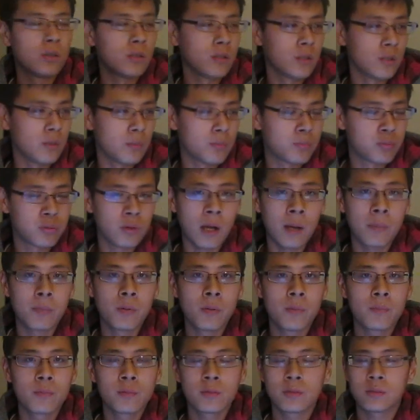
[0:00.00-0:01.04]
you know,
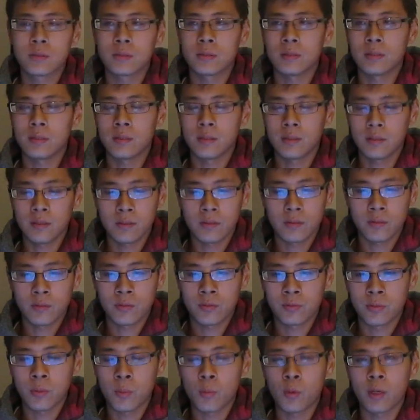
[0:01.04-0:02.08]
problems,
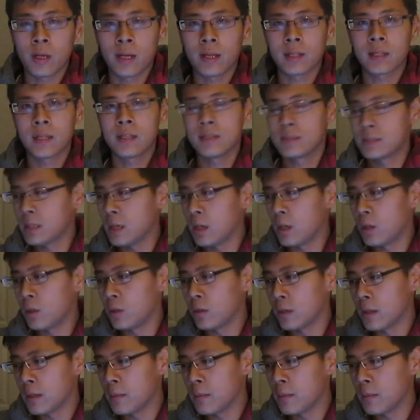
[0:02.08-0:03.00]
from what I can tell,